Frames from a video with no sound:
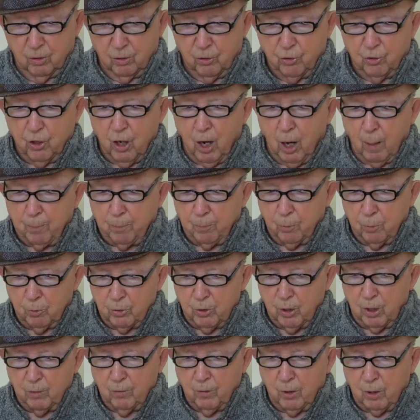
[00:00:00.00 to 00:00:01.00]
The shop
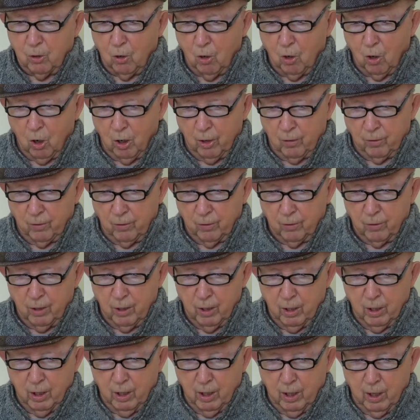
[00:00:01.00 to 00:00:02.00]
was on the corner,
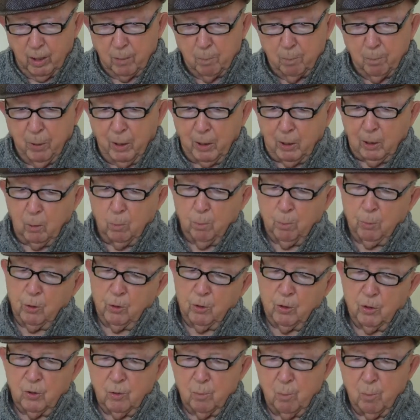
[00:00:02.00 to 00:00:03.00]
and
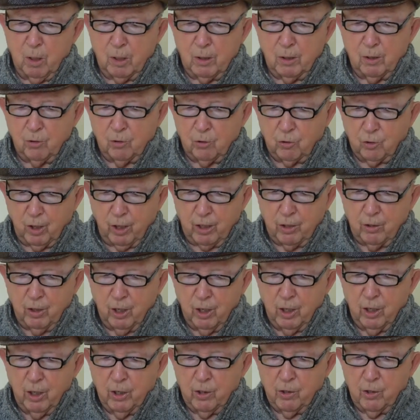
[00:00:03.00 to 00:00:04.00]
Picklepuss's mother said
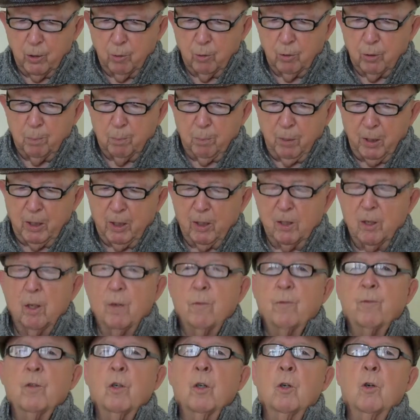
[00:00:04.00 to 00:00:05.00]
she was big
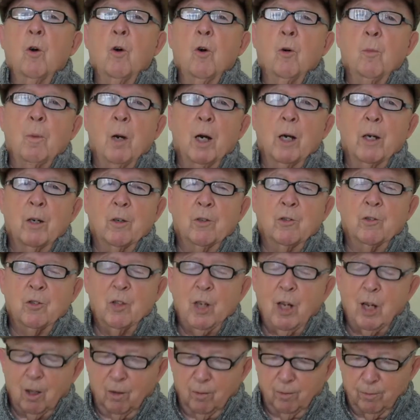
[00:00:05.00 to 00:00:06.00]
enough to go by
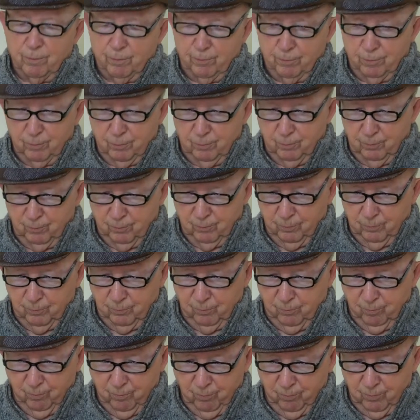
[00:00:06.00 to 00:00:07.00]
herself.
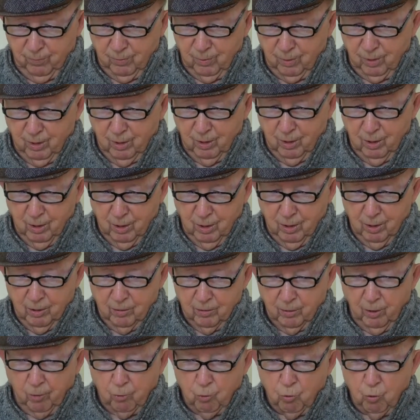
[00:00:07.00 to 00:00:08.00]

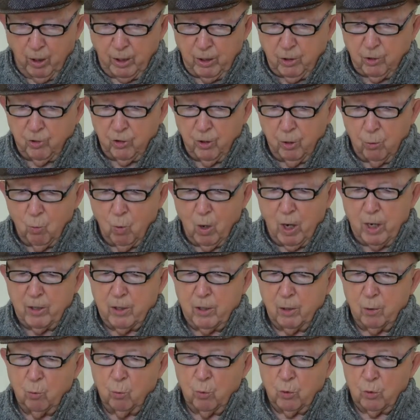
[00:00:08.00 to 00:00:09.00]
The dress she
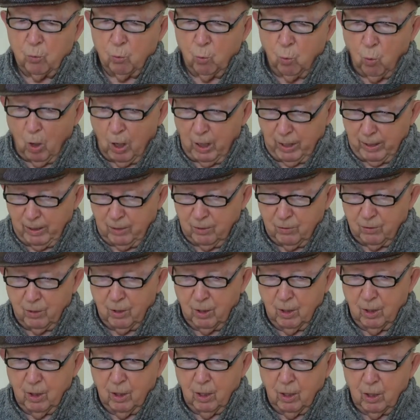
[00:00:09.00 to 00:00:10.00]
wanted was white,
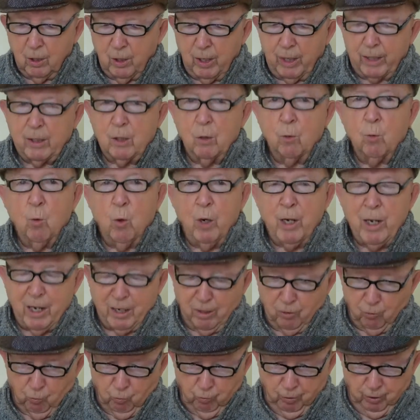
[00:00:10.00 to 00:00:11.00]
like a
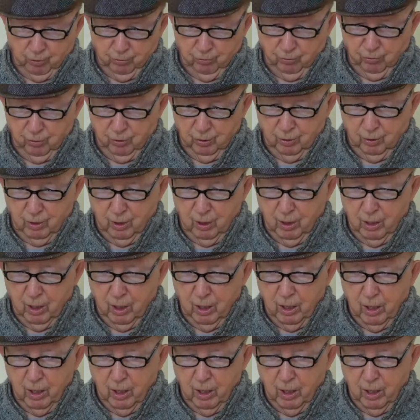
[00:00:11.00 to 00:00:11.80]
wedding dress,